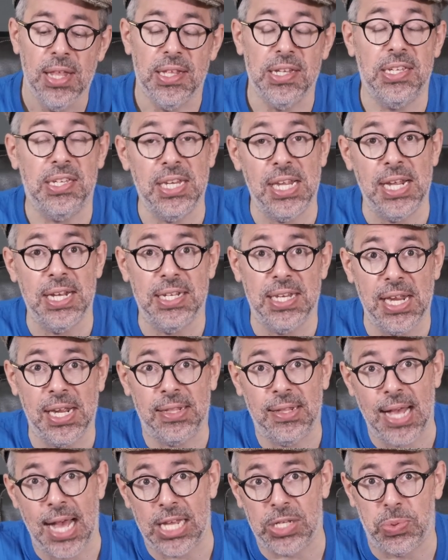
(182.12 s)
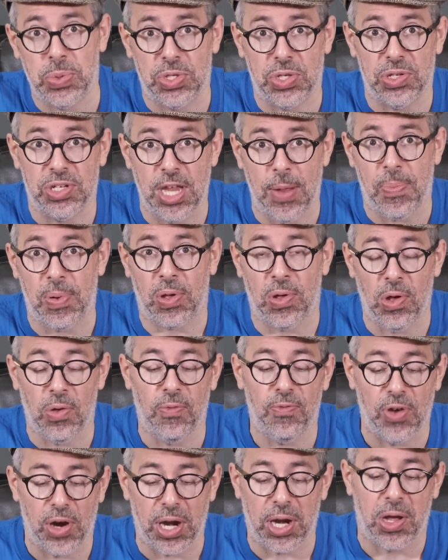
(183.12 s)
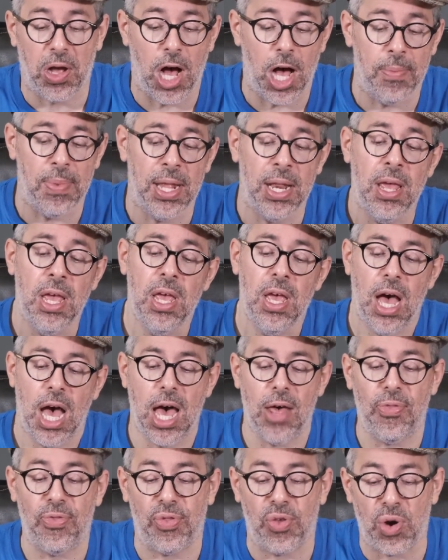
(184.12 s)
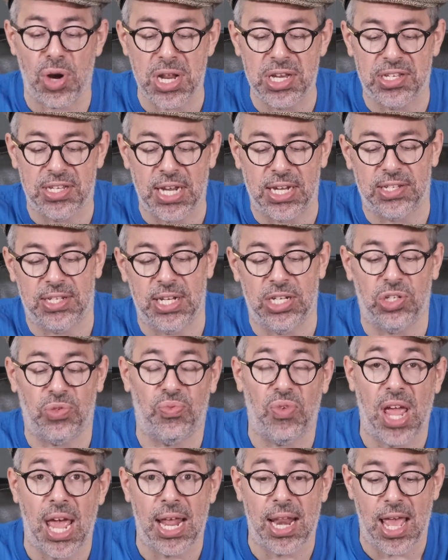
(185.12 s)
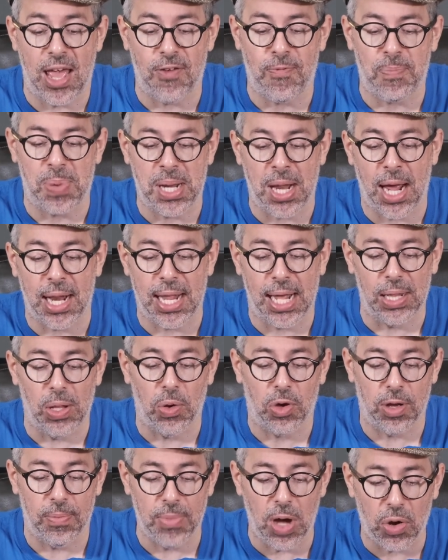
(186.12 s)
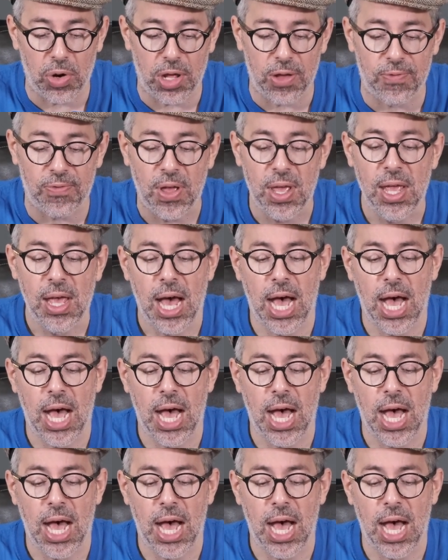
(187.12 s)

The C and D class was your typical, very common 36-inch fan FP9A locomotive.